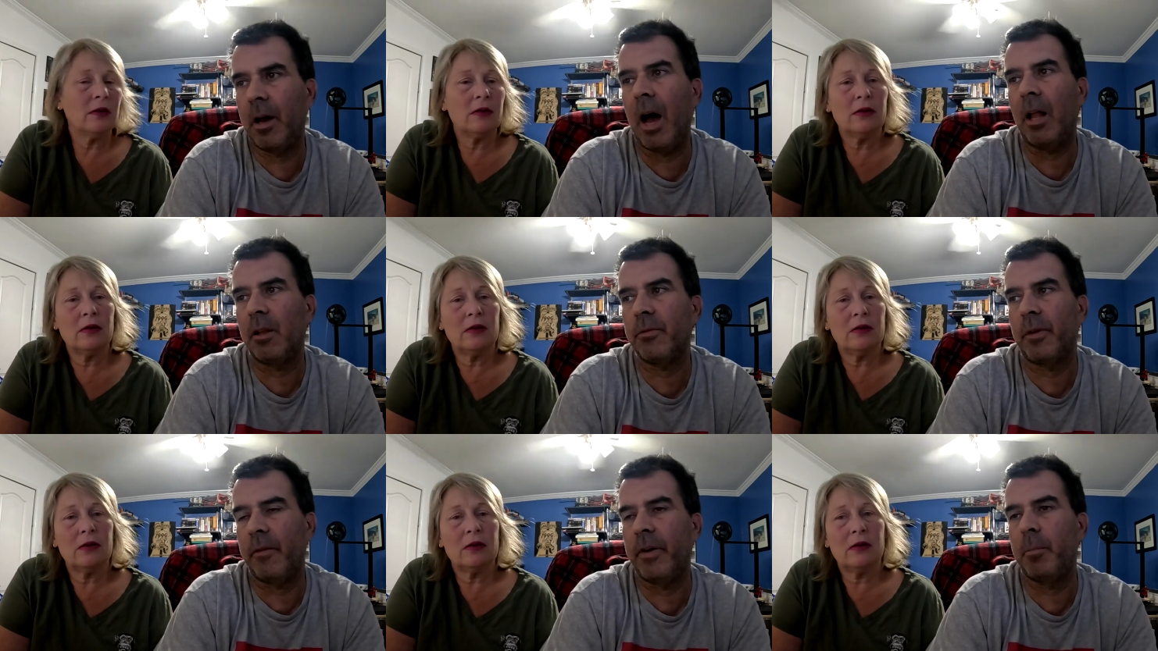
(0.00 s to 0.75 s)

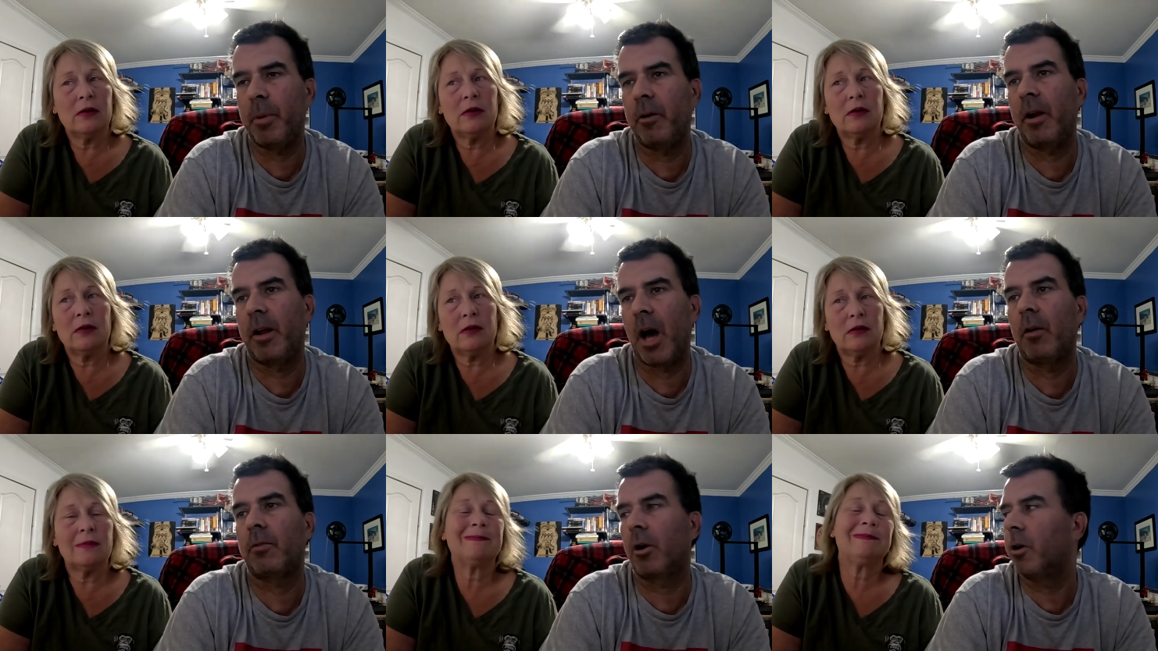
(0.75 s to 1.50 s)
Speaker 1: Olive, I've had better at
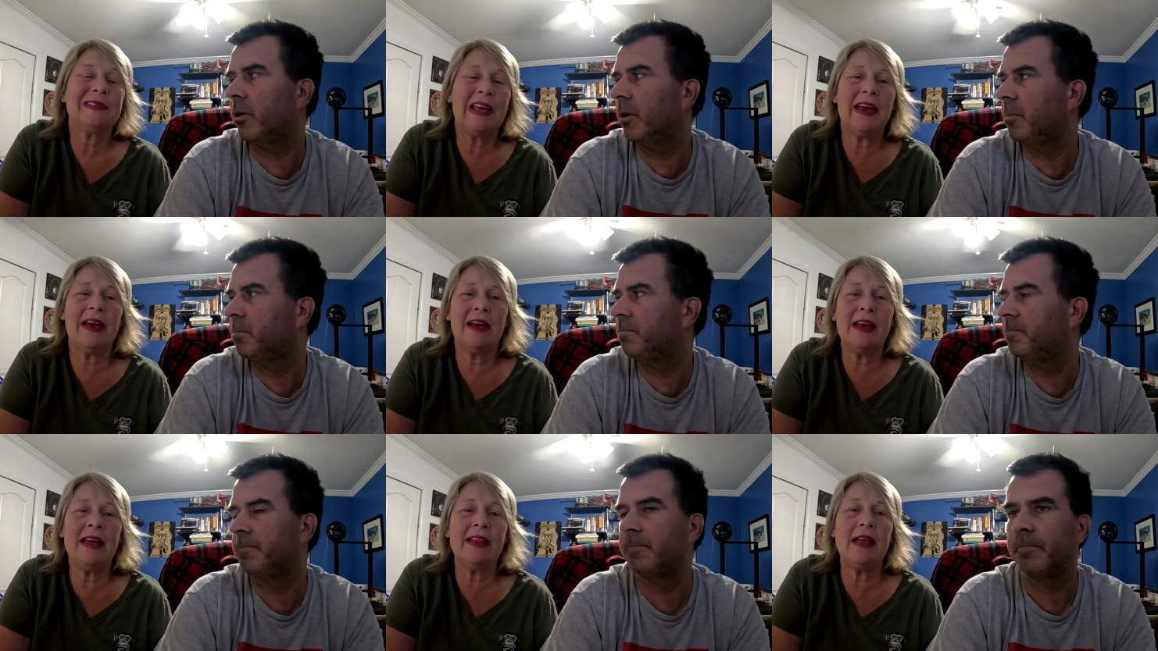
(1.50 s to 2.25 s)
Olive Garden.
Speaker 2: Yeah,
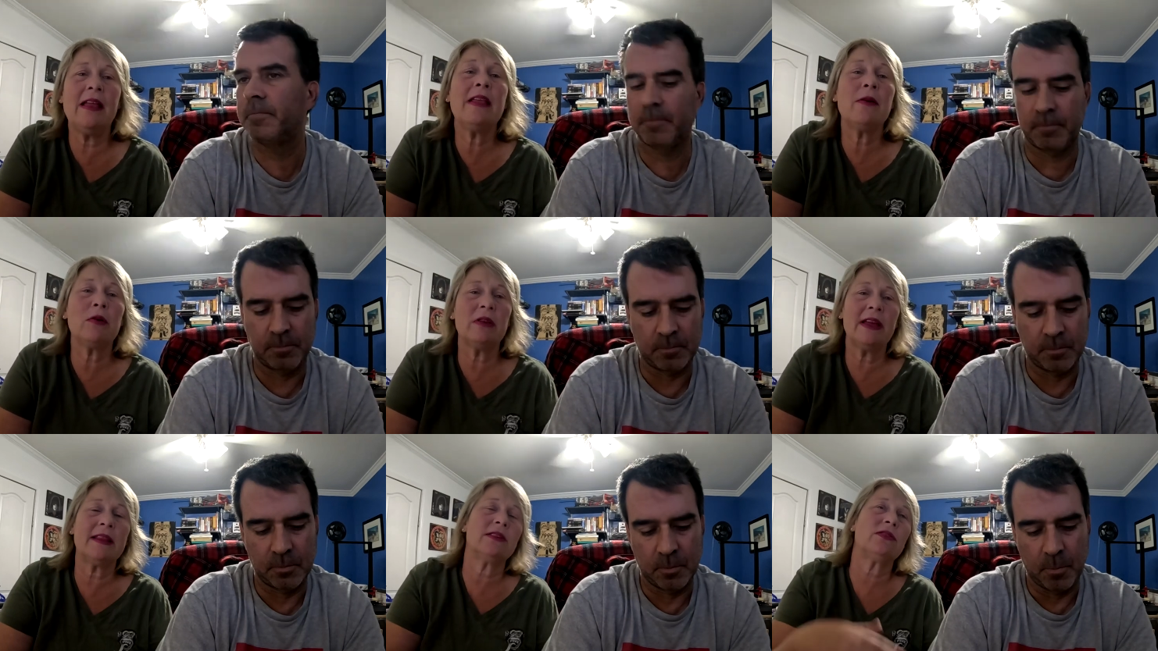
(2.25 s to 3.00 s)
and and they were
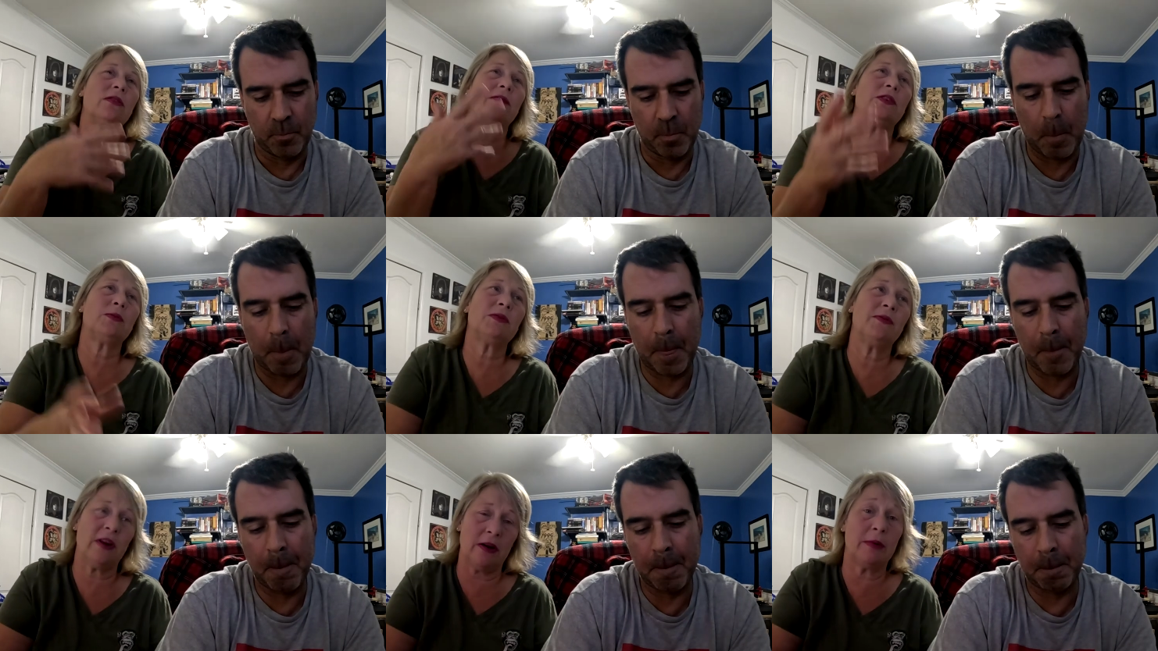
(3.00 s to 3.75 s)
like the service was
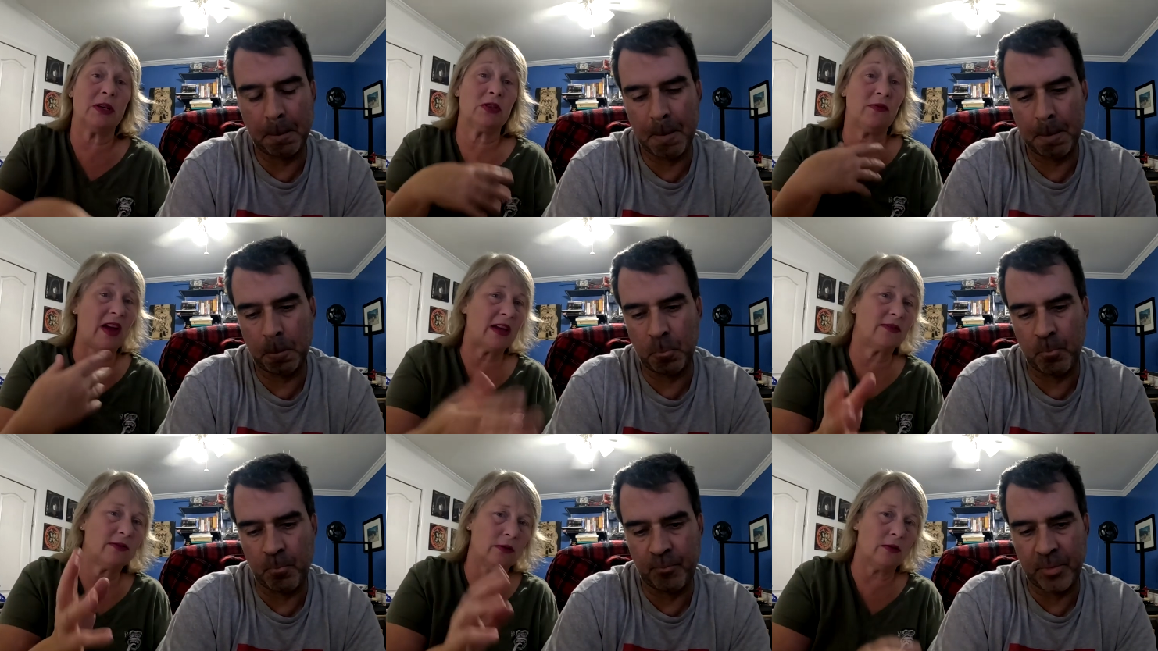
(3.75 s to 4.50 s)
very much
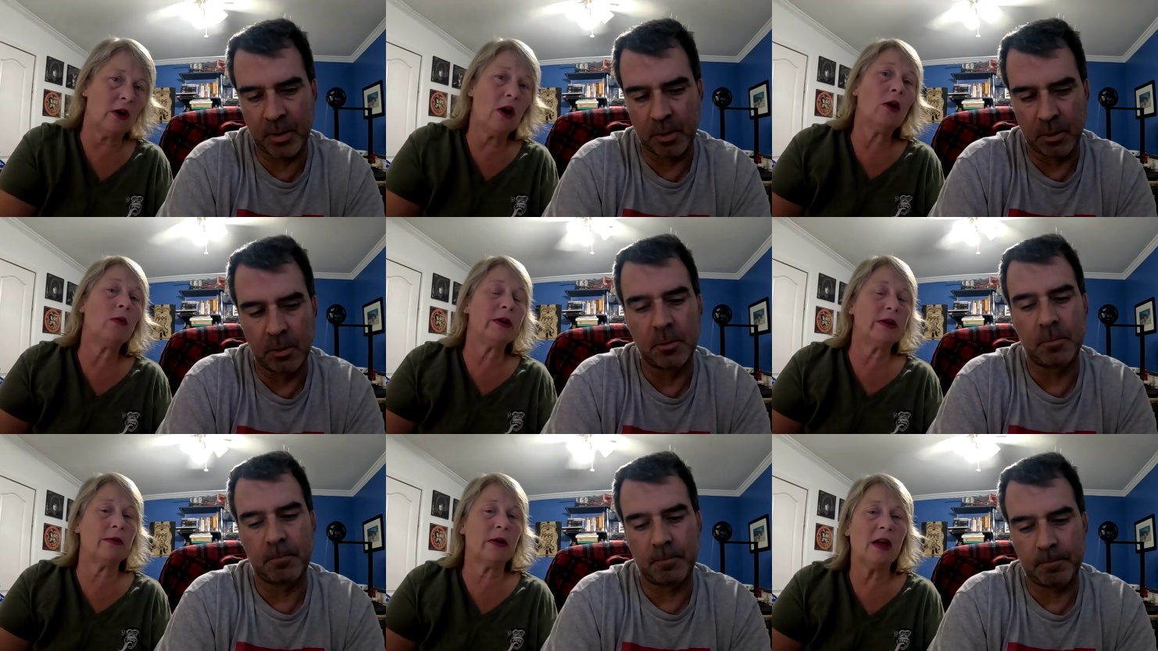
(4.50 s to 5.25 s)
fast food. What
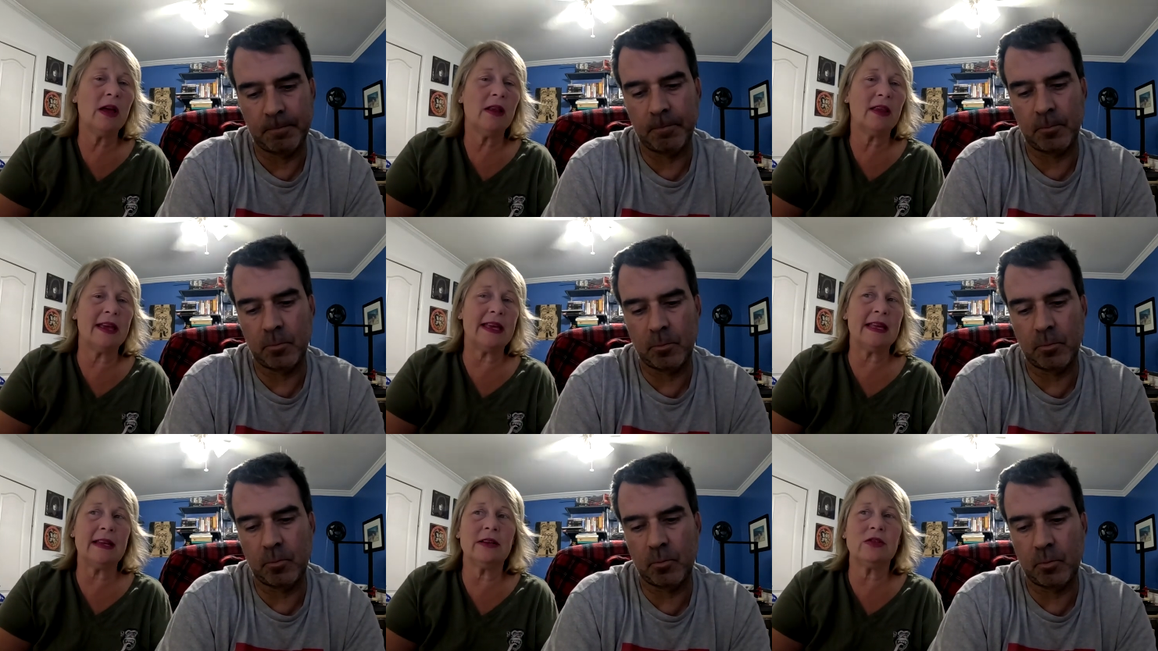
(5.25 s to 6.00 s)
do you like?
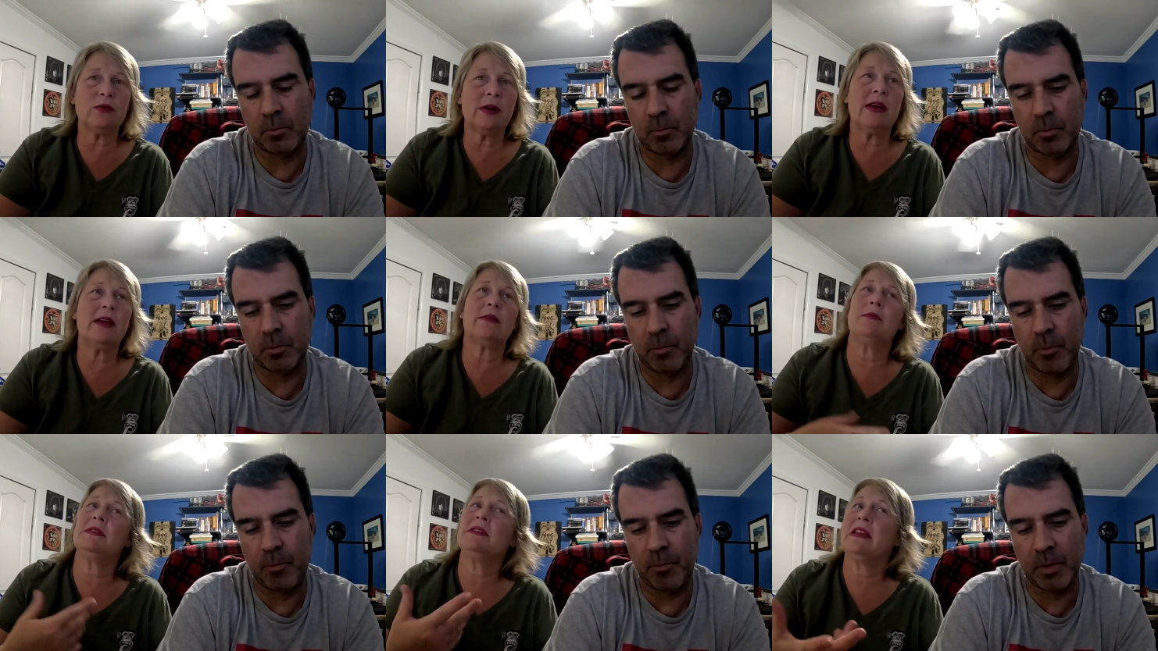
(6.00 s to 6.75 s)
Getting a drink
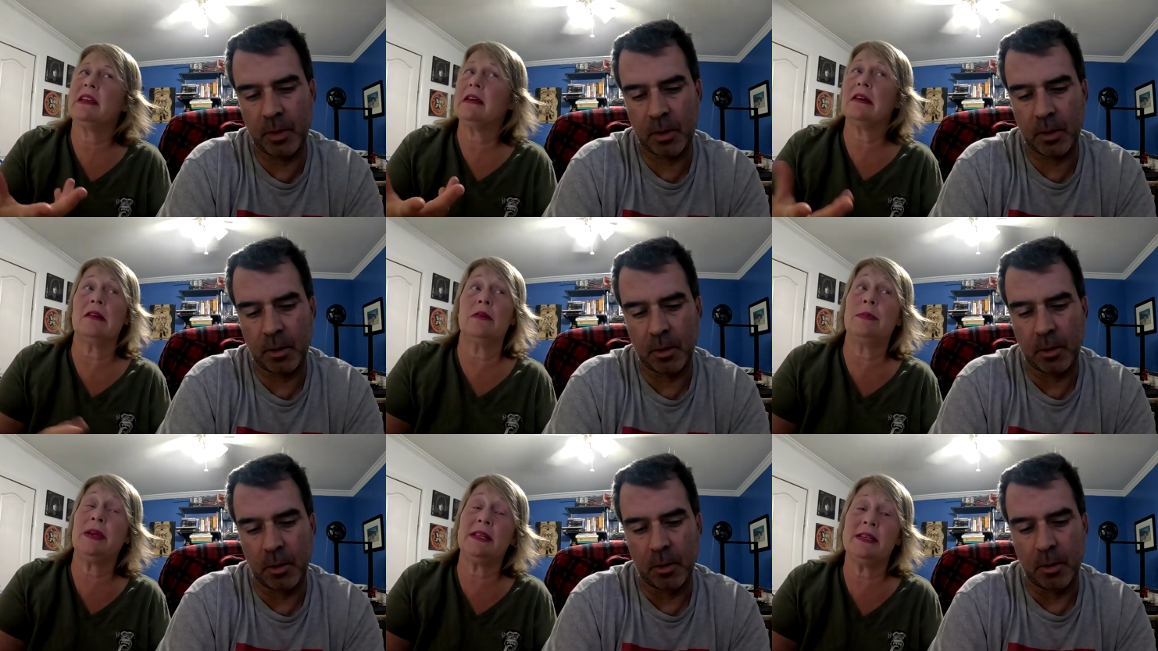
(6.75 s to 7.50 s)
was like a
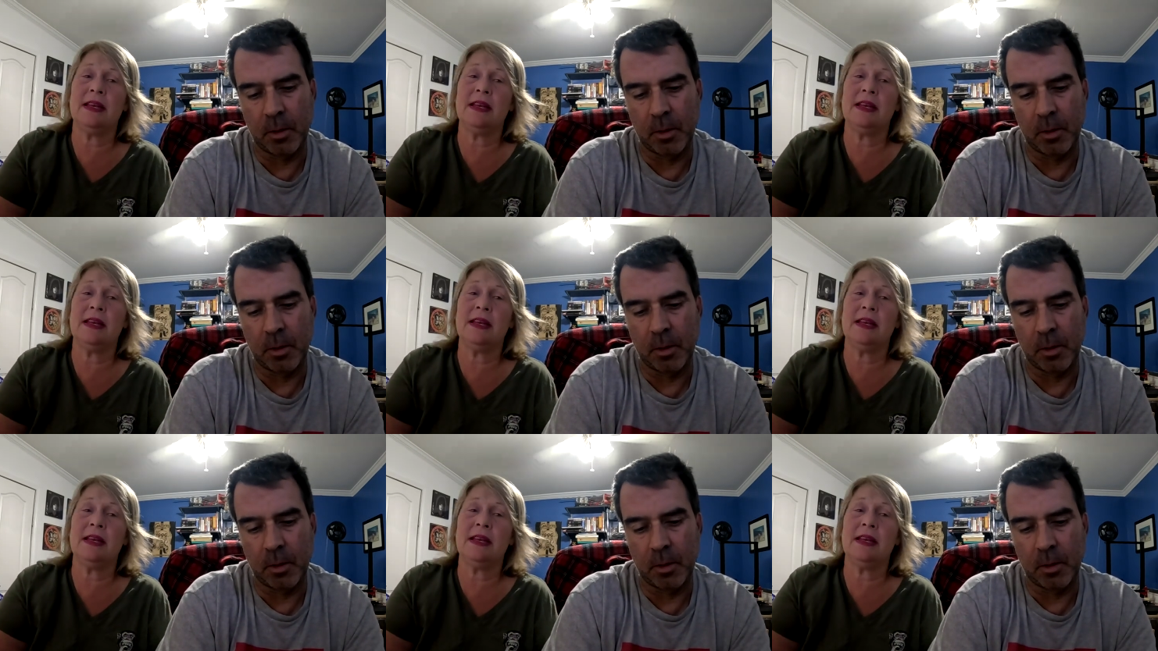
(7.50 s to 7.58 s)
big